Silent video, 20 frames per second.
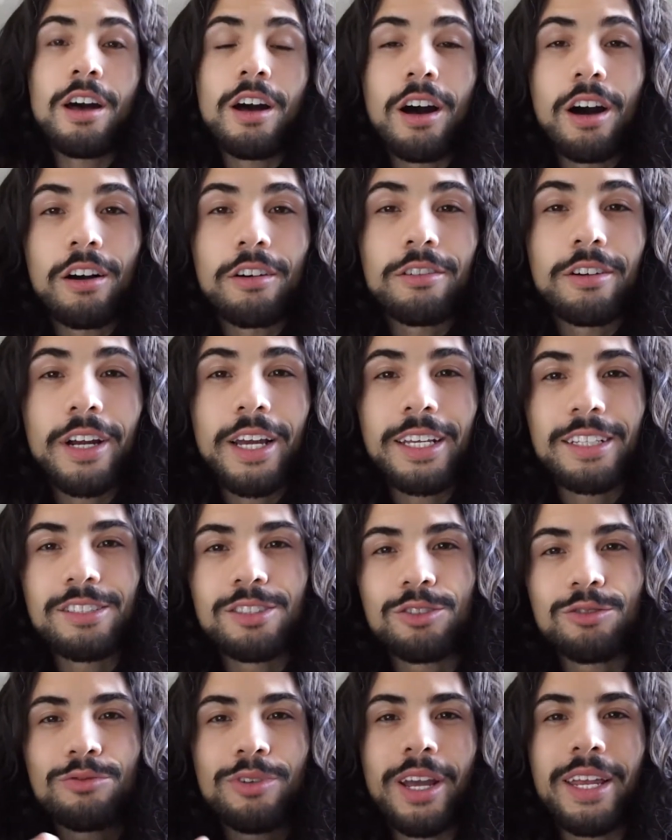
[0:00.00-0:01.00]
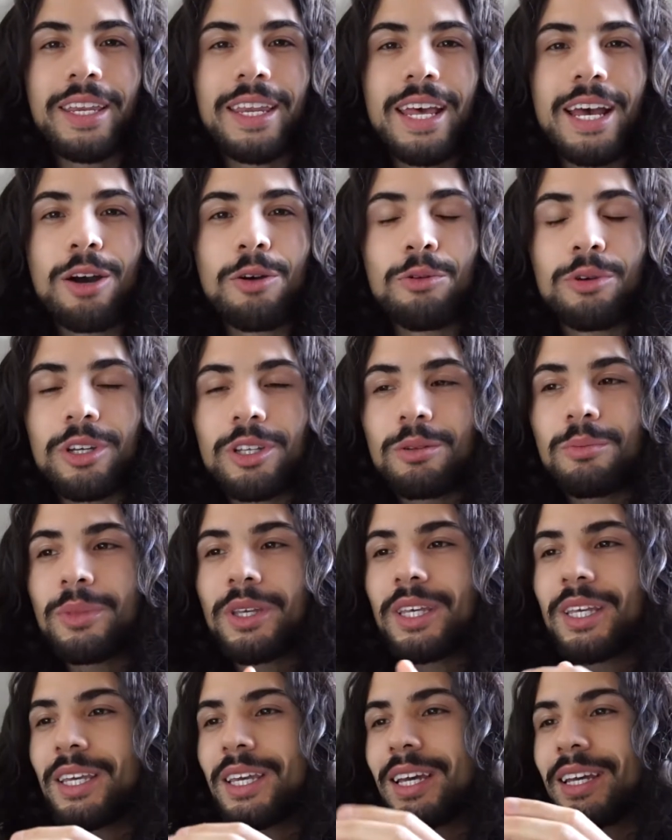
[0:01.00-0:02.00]
Alright, so right now we're going to
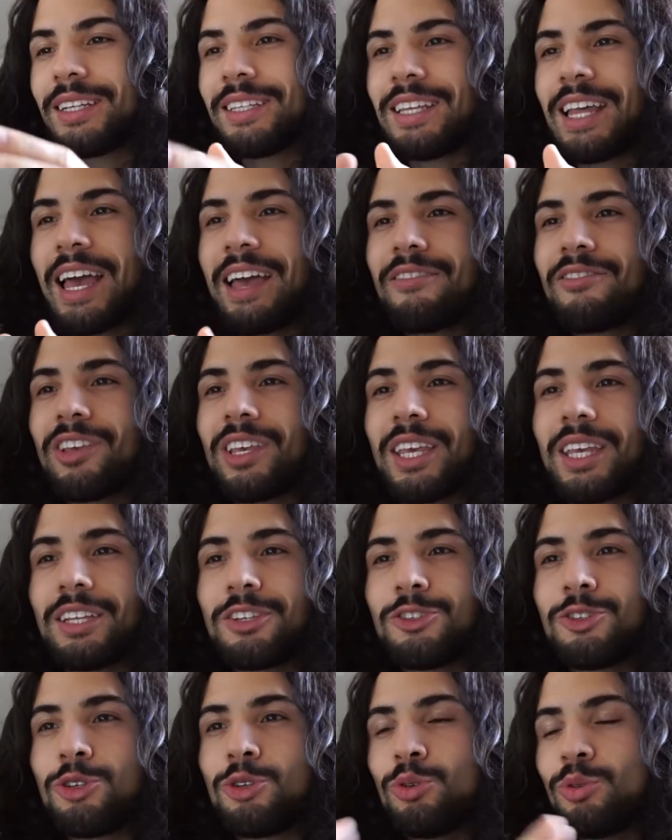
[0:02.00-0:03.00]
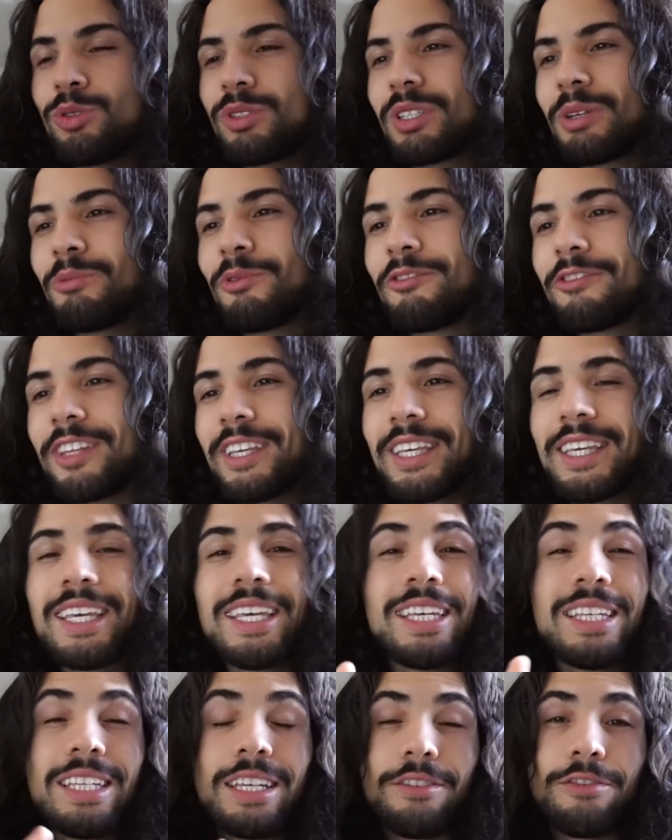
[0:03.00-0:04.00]
be diving into some of the
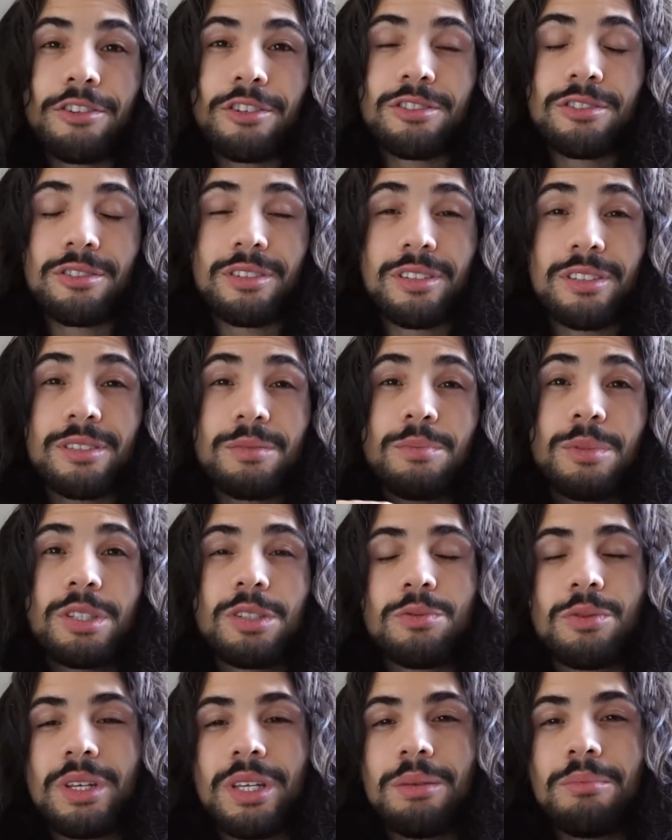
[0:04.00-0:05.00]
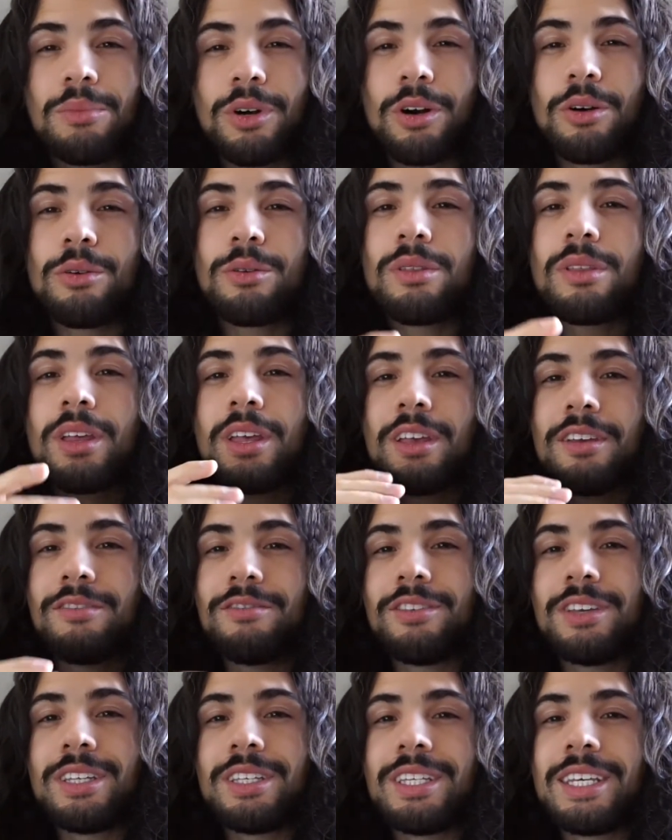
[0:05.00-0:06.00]
key differences between both
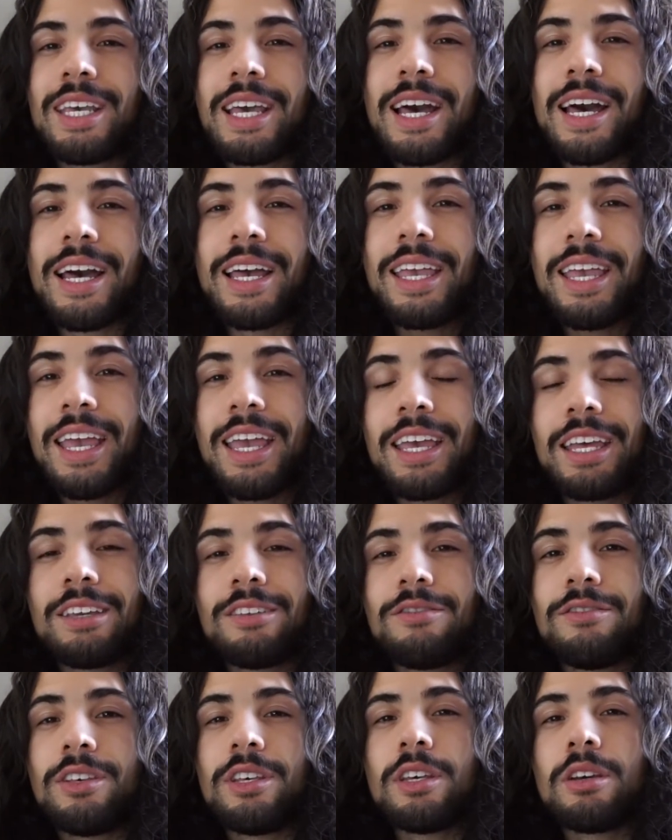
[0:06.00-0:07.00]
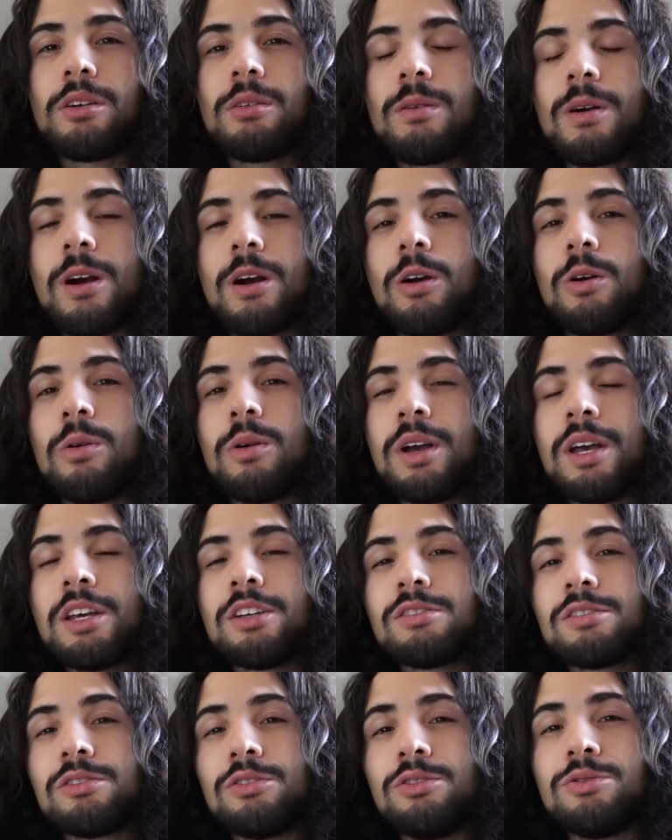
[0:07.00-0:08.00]
VTI and VOO
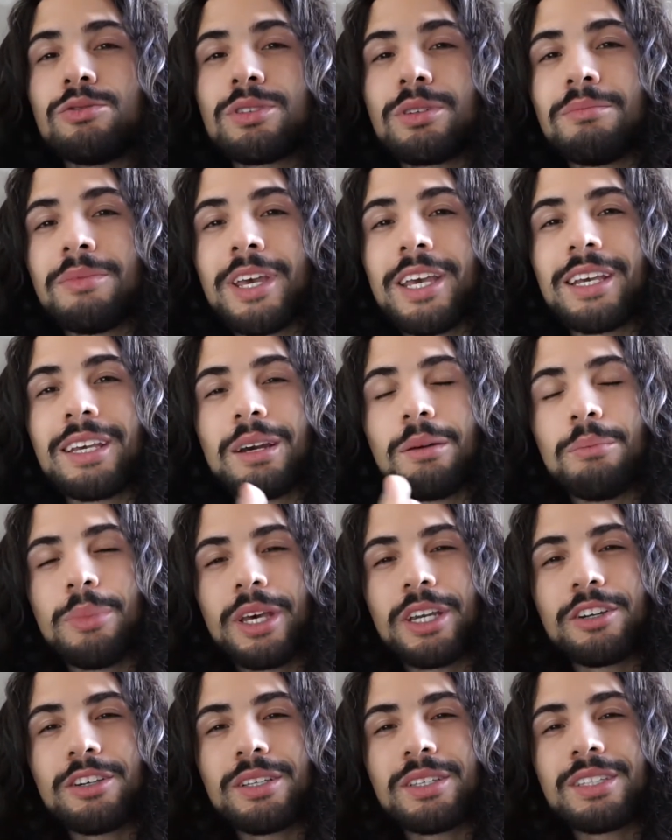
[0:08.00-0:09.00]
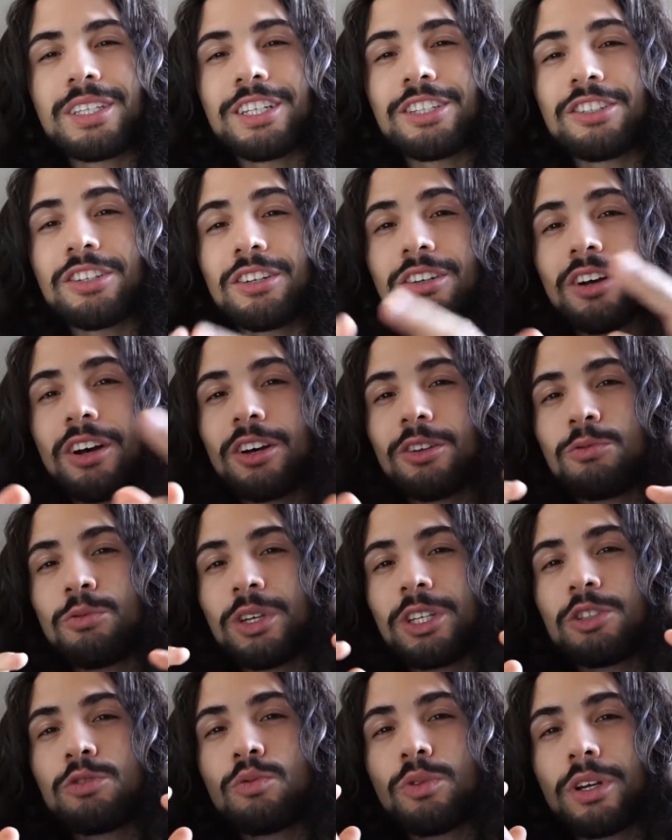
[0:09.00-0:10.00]
so you can make a better decision on
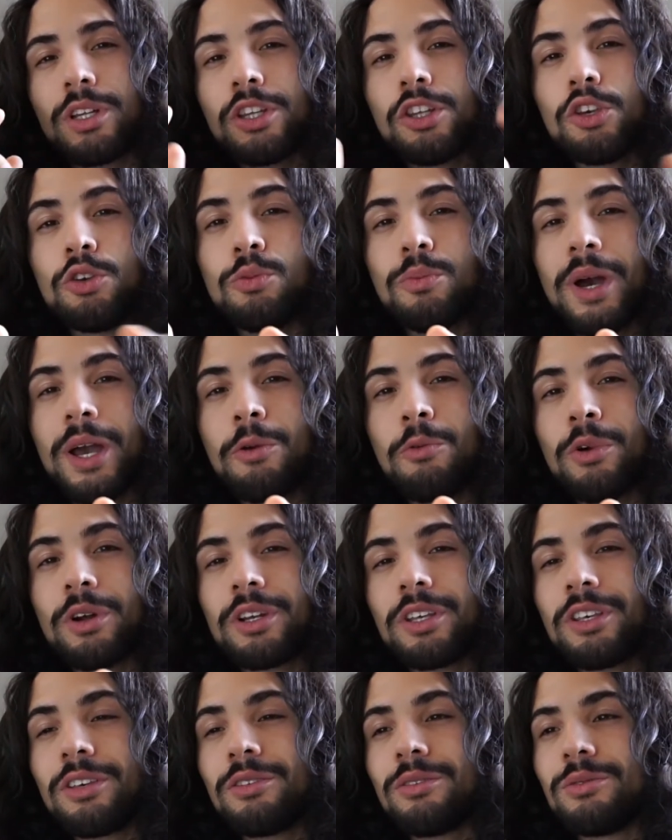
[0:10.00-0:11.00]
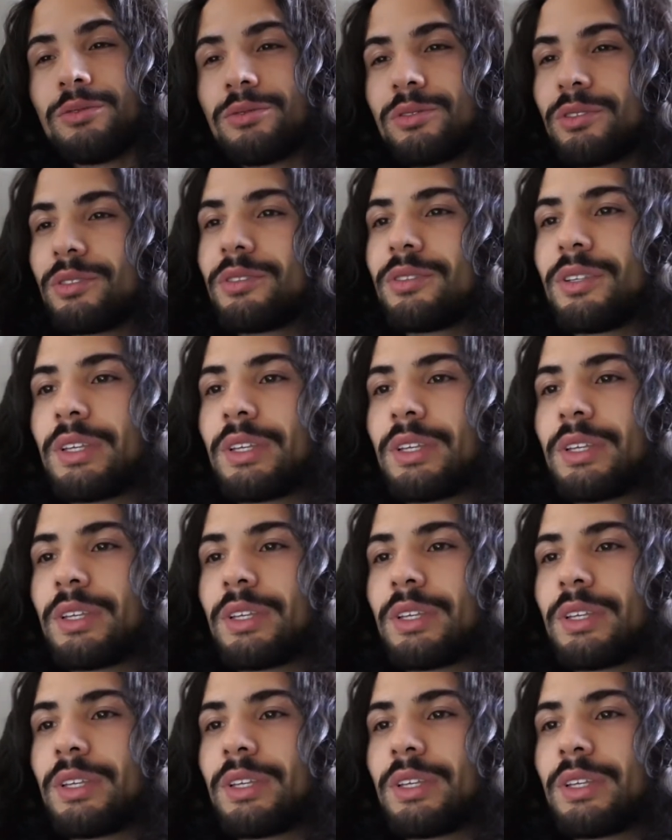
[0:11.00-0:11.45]
which one you might want to use.